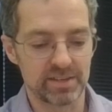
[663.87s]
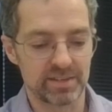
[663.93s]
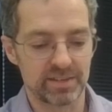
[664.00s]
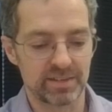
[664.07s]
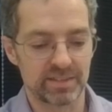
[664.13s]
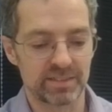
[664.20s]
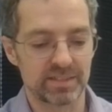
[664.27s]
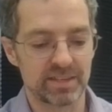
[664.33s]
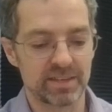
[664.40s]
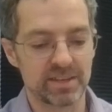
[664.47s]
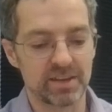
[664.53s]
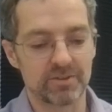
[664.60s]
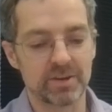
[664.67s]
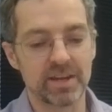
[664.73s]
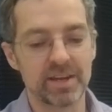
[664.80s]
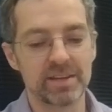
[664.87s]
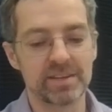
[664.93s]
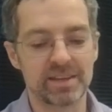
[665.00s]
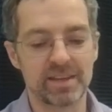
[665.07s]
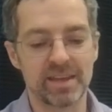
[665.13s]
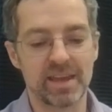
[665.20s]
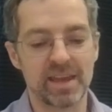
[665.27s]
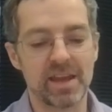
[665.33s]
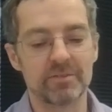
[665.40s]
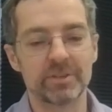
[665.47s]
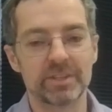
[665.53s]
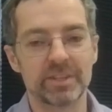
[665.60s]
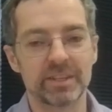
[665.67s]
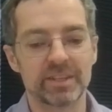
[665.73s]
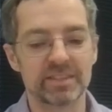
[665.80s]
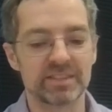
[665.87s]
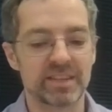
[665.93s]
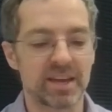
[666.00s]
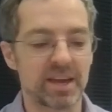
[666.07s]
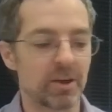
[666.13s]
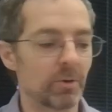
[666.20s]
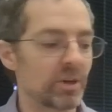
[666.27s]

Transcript: and say, all right, everything is now